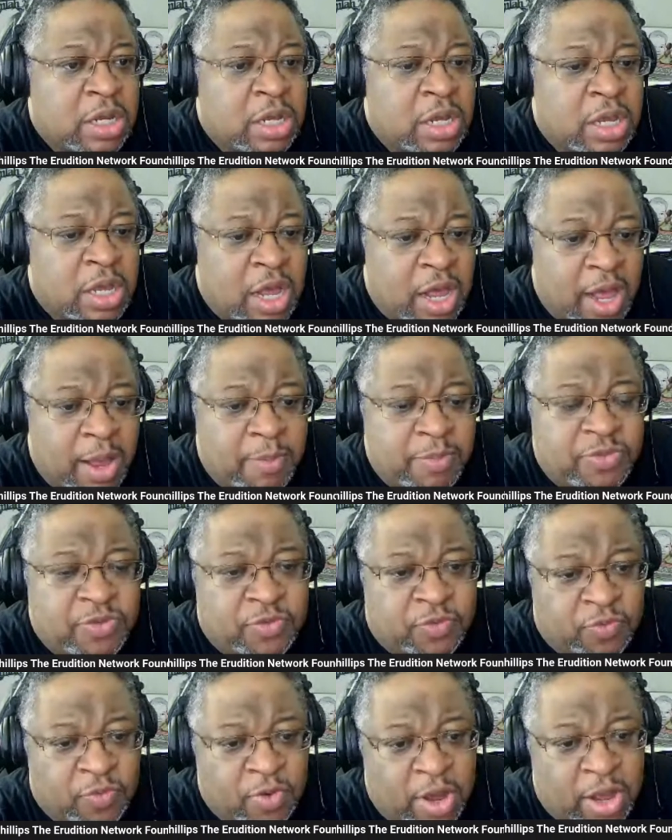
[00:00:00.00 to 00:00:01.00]
comes
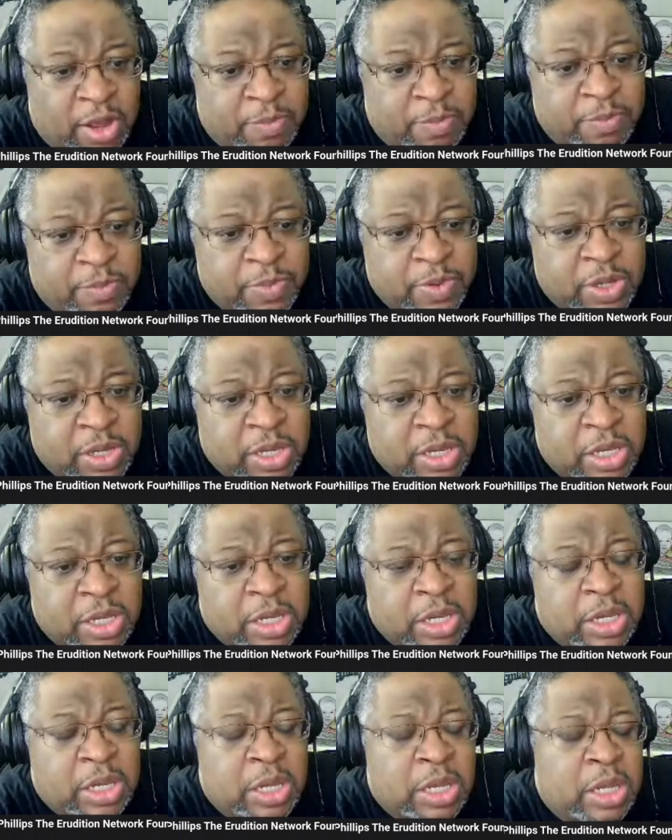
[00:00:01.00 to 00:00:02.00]
from
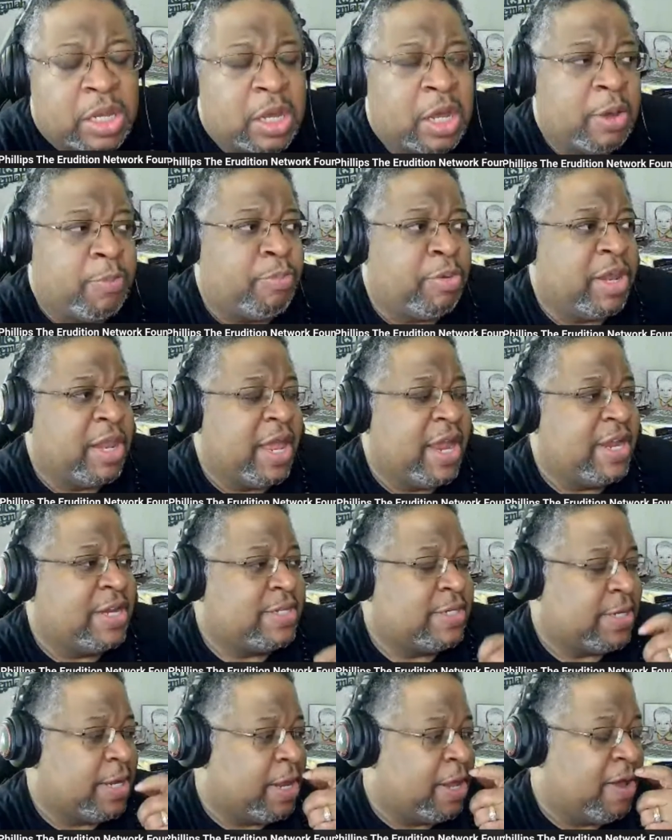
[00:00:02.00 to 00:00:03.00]
a
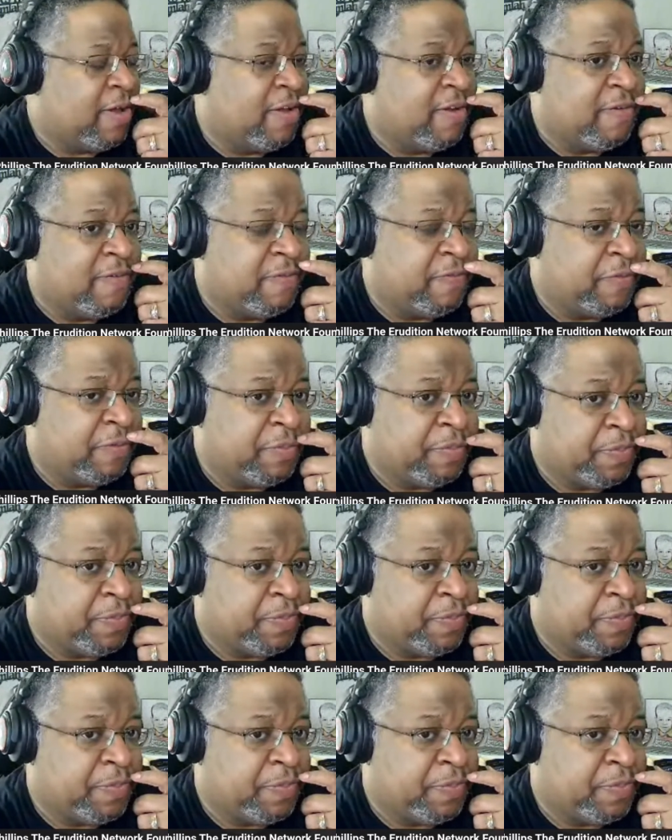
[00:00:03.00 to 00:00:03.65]
place of